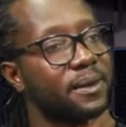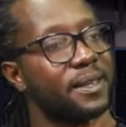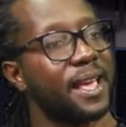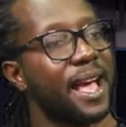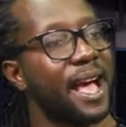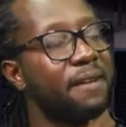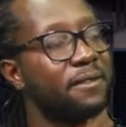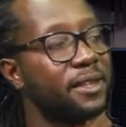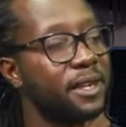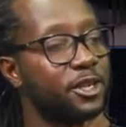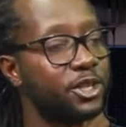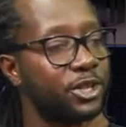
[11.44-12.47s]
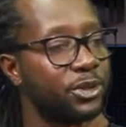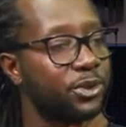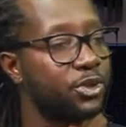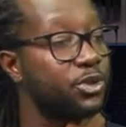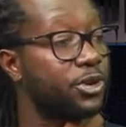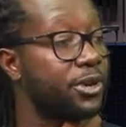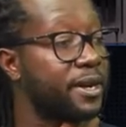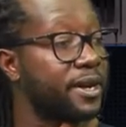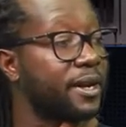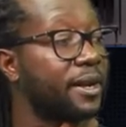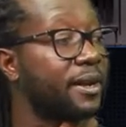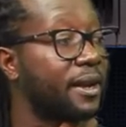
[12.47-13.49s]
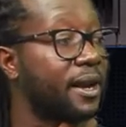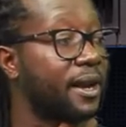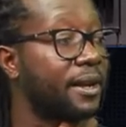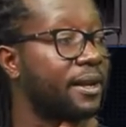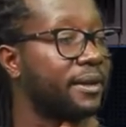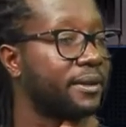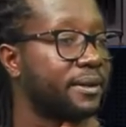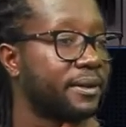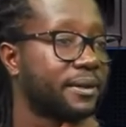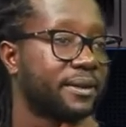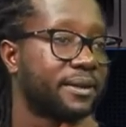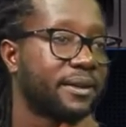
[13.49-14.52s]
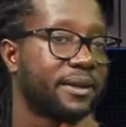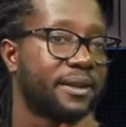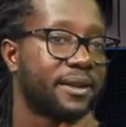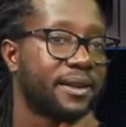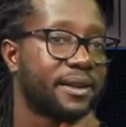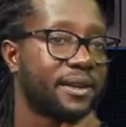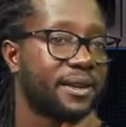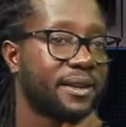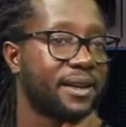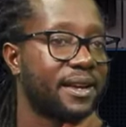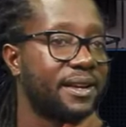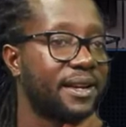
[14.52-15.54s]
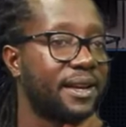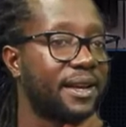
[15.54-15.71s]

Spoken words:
Yeah, I have an NGO, You Green Ghana, and